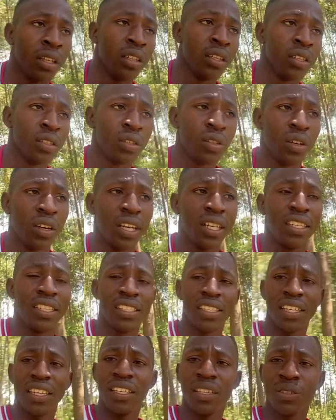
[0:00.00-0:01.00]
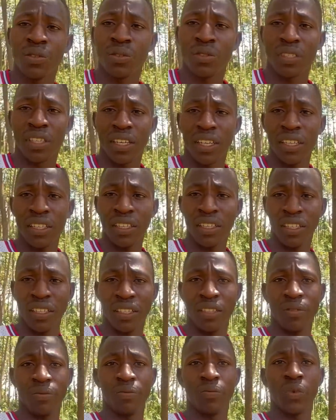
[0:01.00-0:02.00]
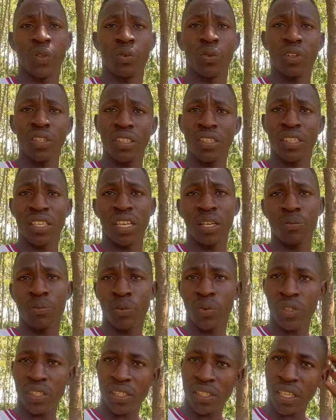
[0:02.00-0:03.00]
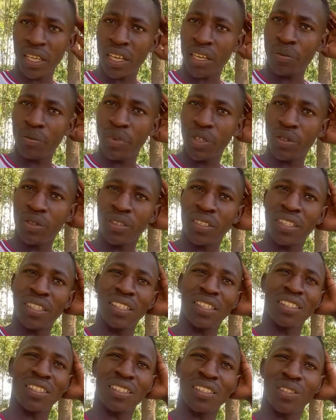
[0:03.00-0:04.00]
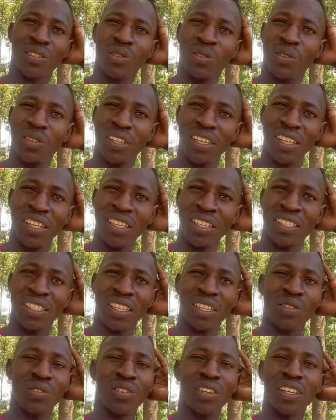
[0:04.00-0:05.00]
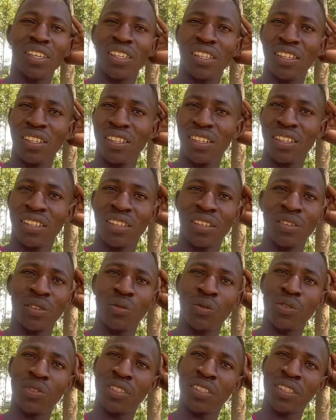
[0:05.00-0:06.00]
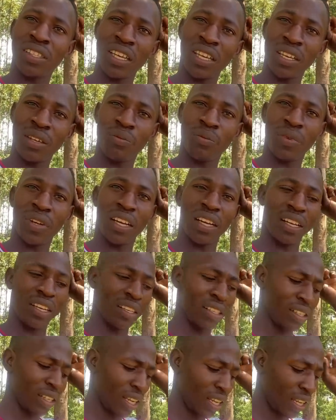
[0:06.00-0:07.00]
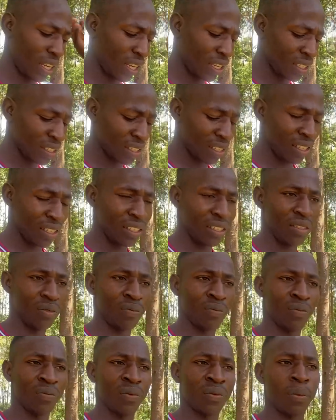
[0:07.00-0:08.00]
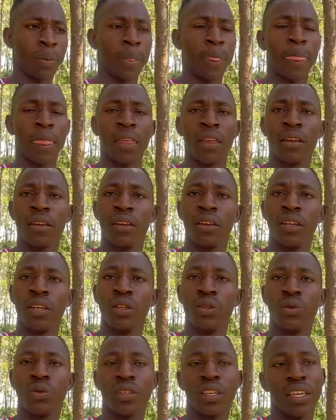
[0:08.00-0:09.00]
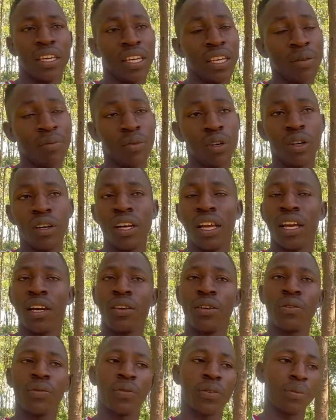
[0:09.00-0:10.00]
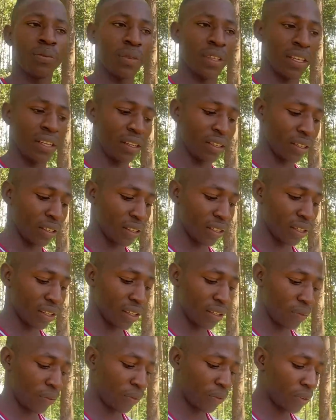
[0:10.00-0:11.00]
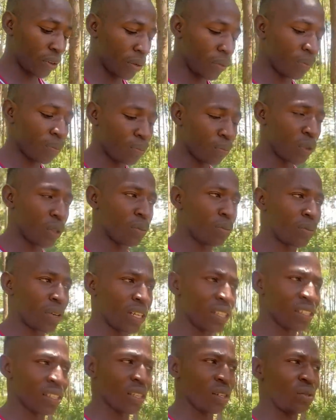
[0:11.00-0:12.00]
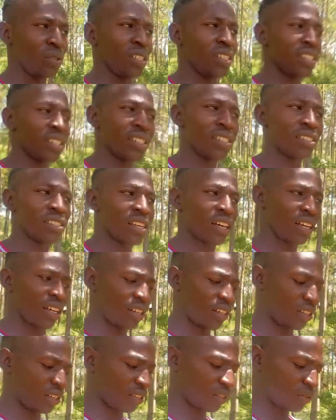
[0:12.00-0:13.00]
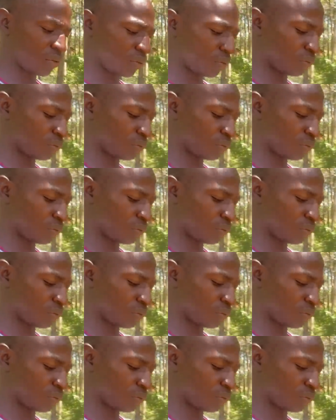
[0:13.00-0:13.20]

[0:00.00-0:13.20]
So I decided to tell him, what's up, because it's so late and you are here, what's up? And I asked him, you came all along from Mombasa, which is more